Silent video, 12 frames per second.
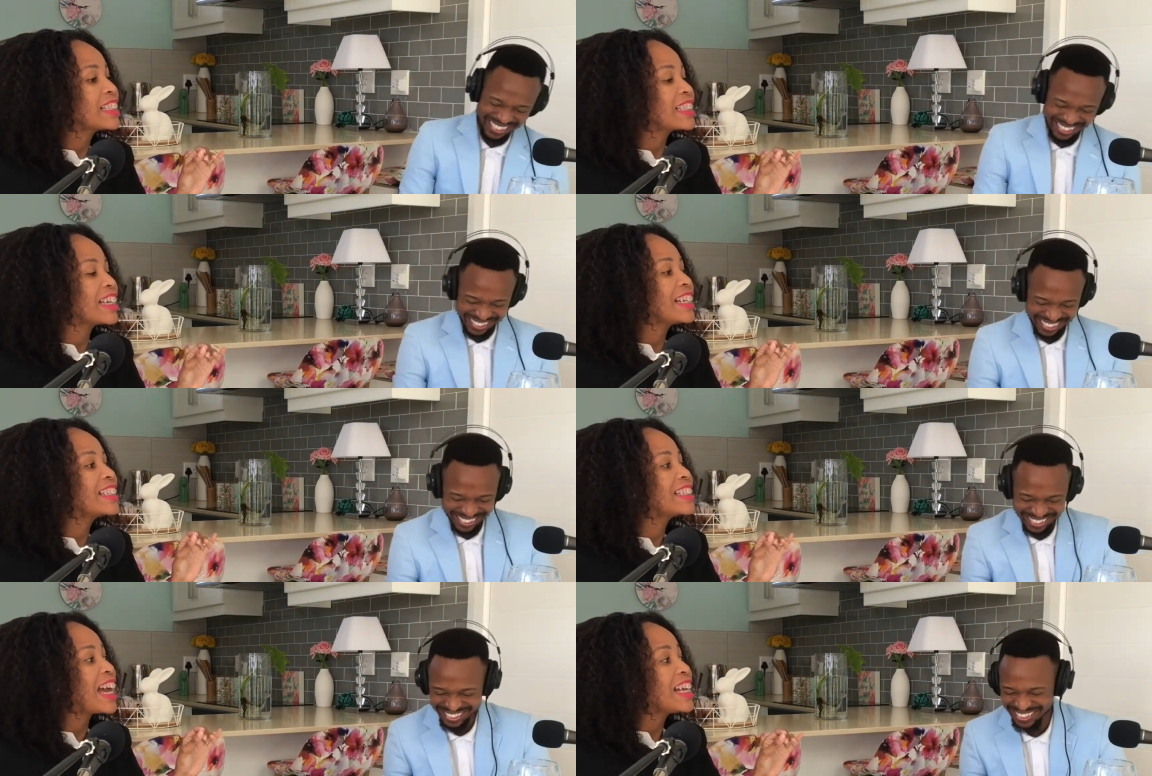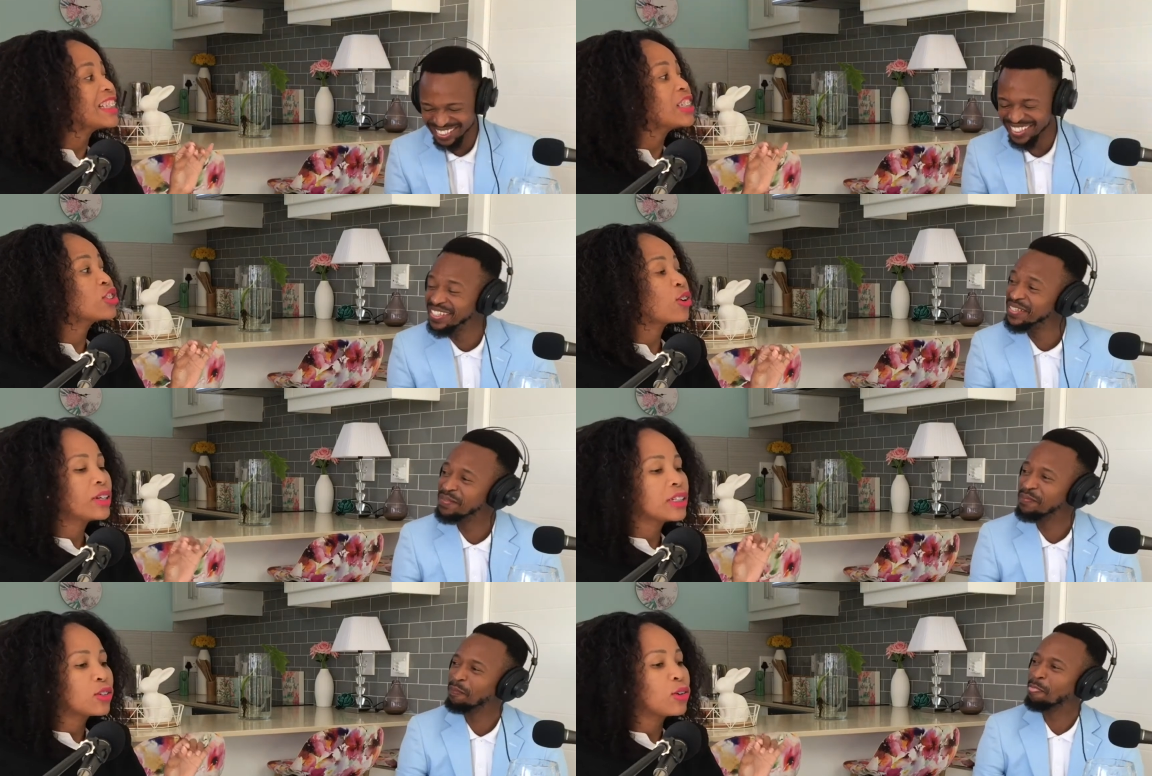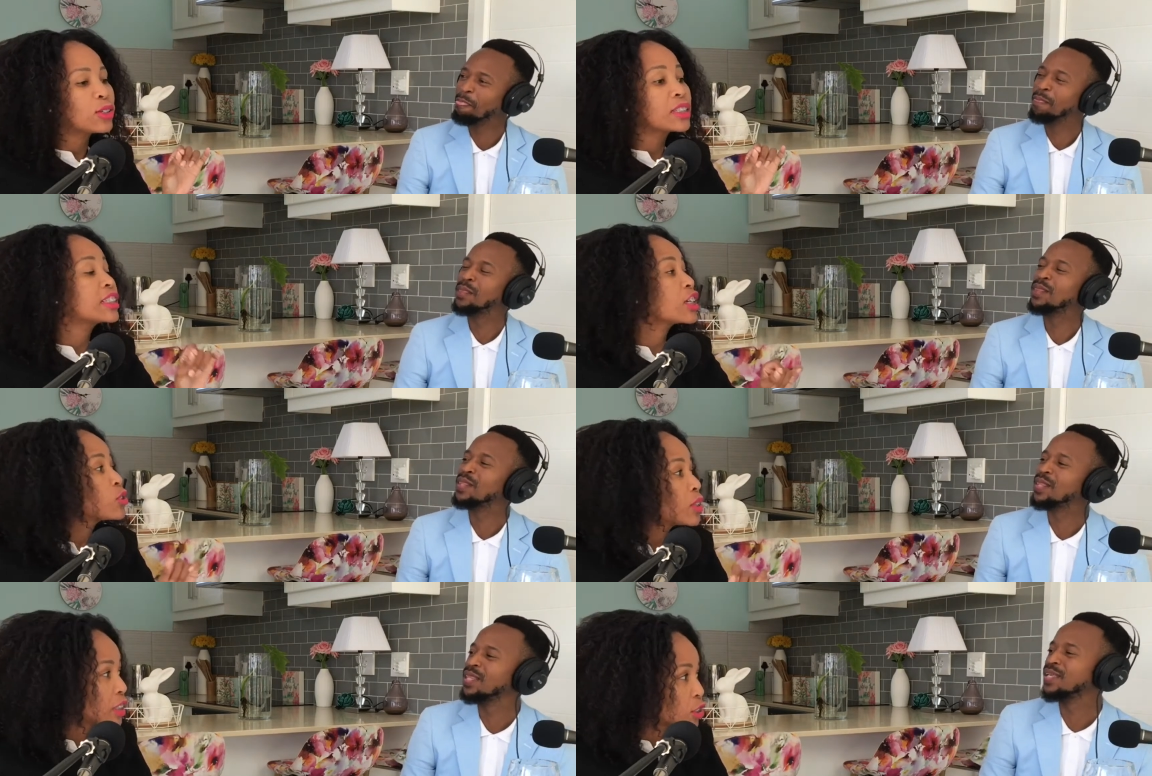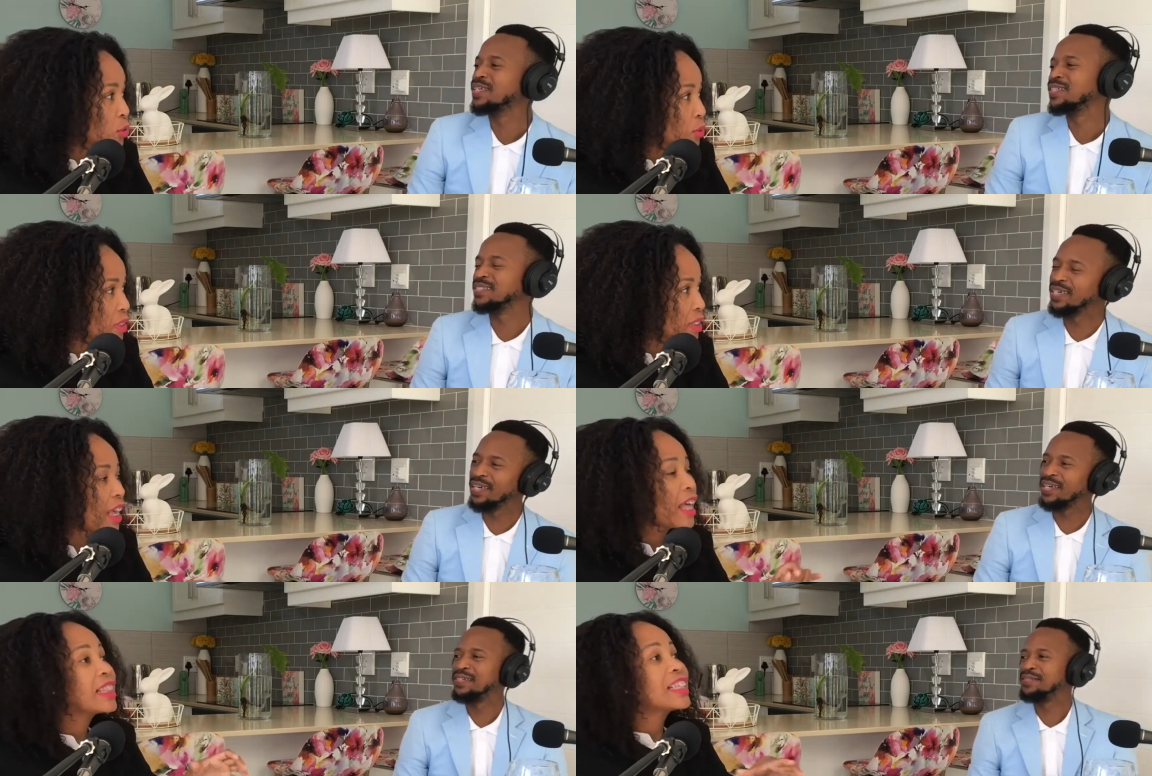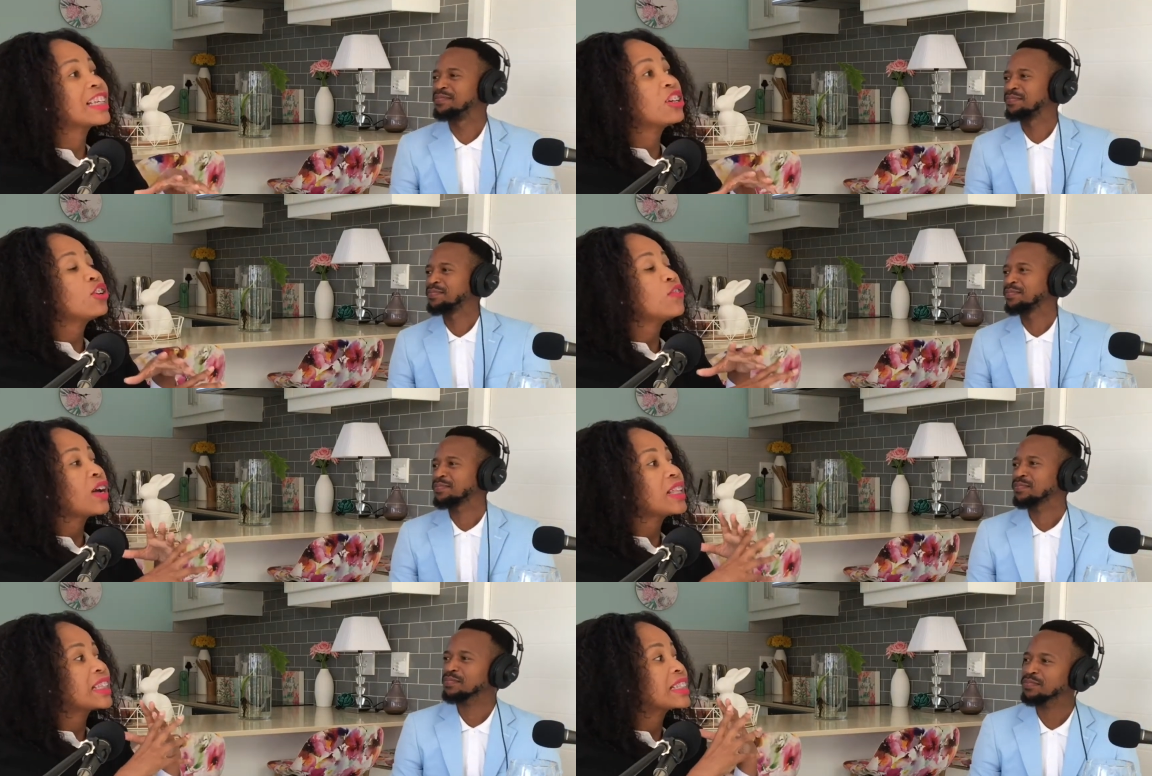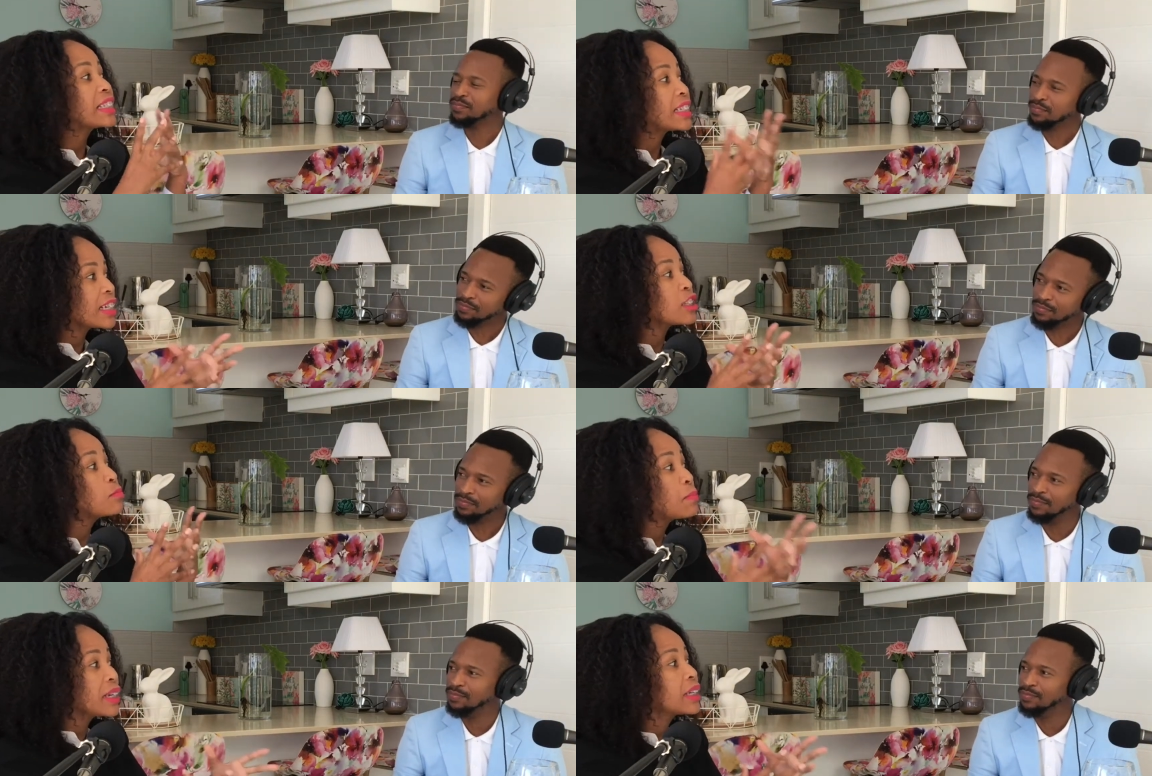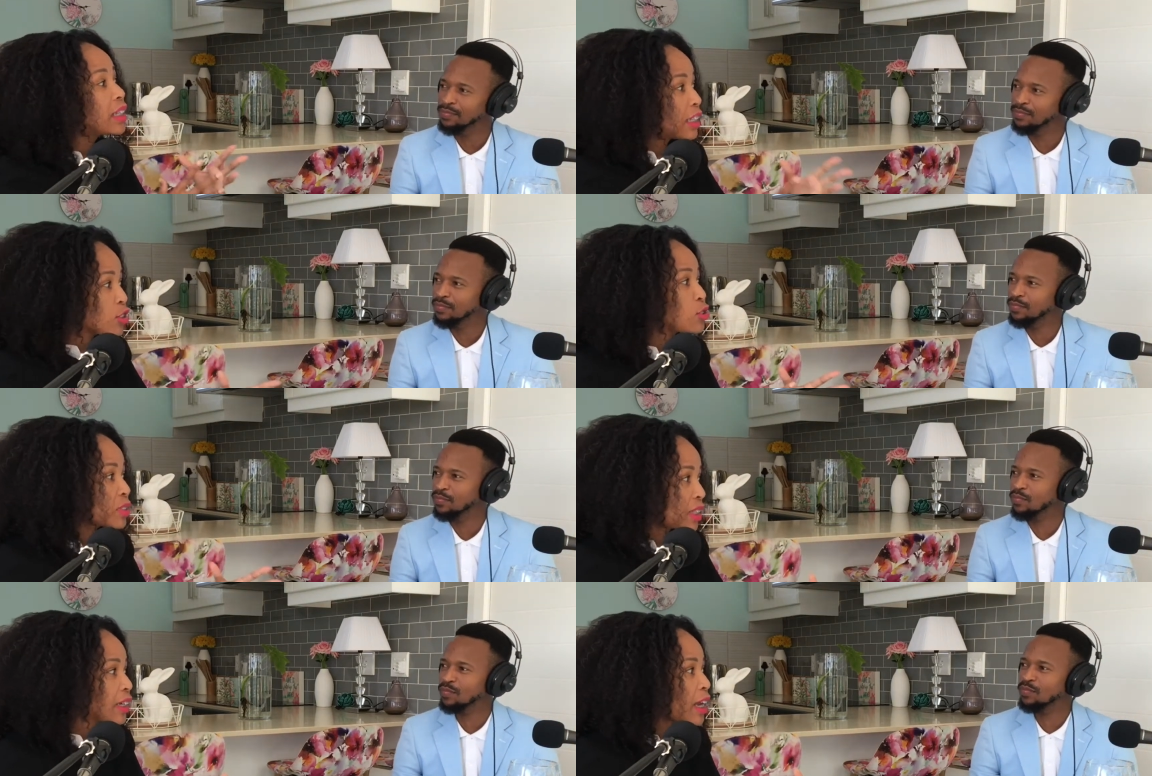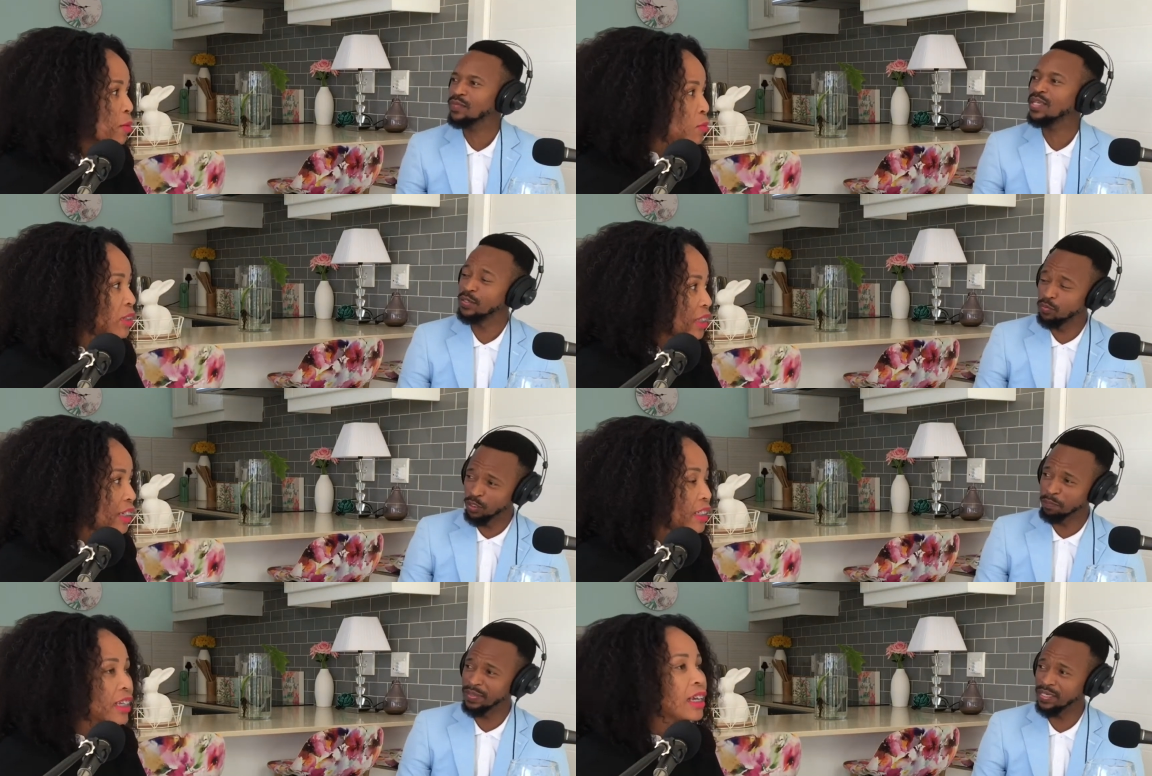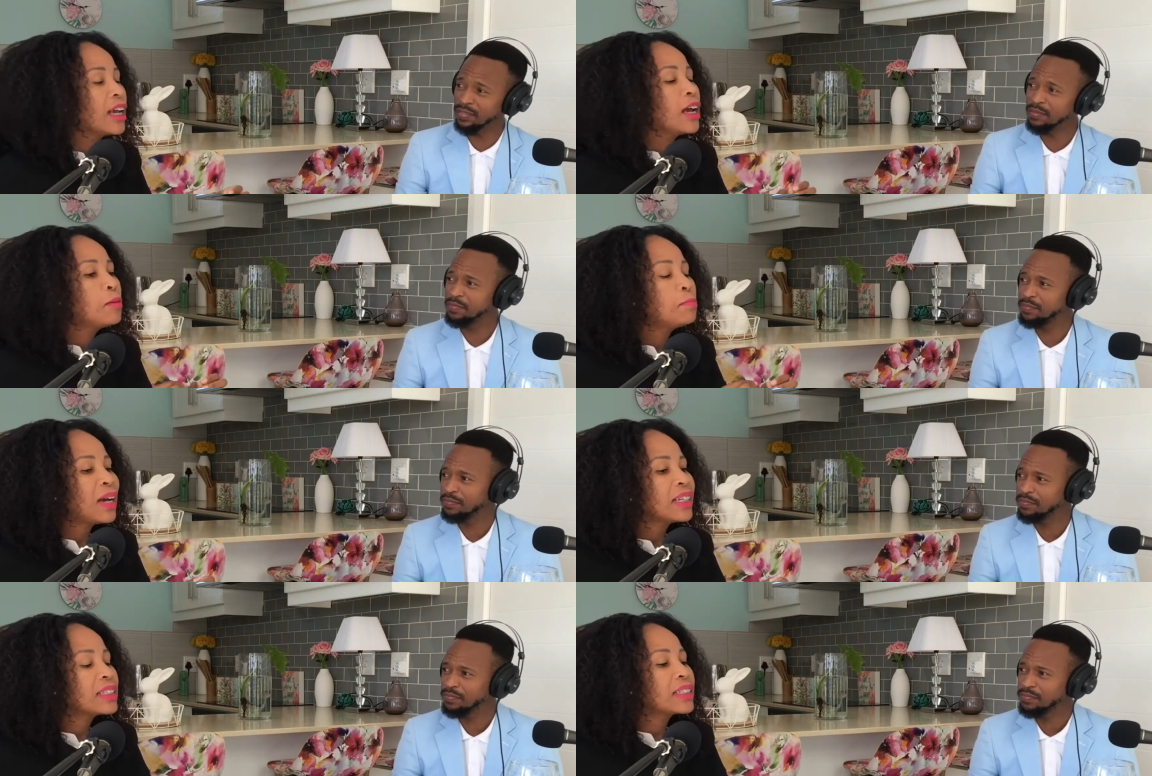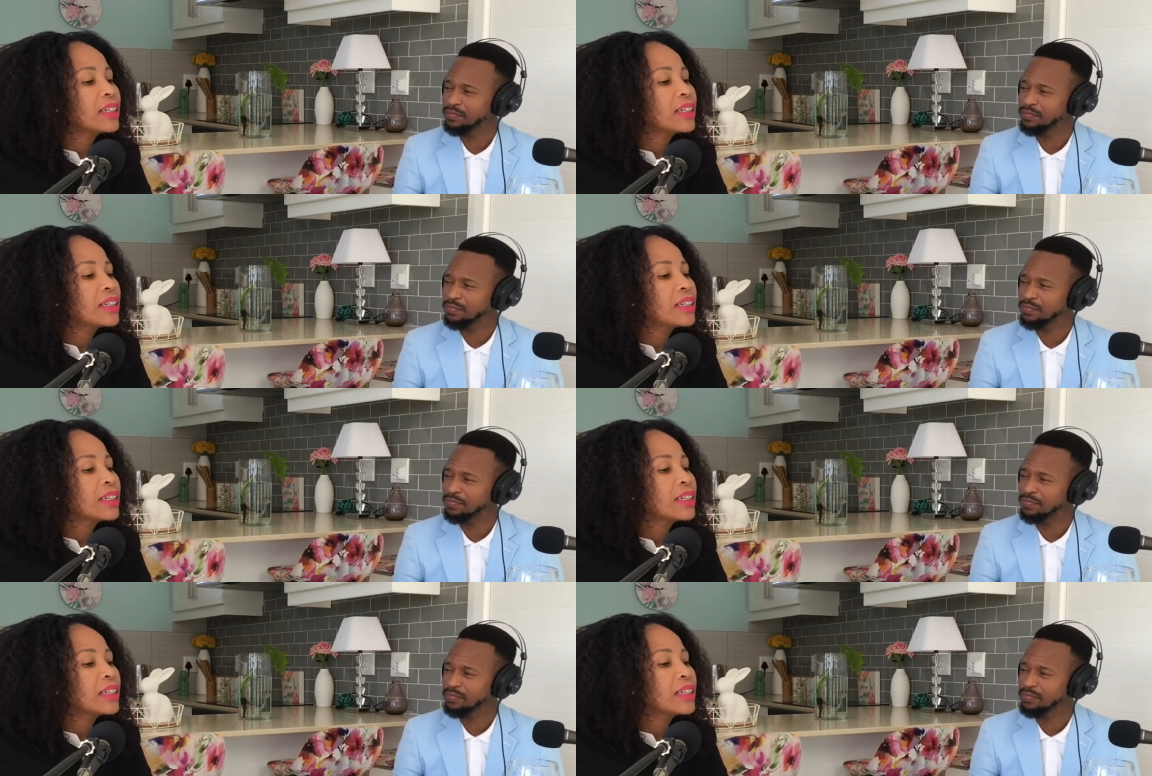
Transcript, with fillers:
Speaker 1: is that it doesn't only cause sexual issues. Yeah. There's a lot of other serious medical issues that come with it. It would be. But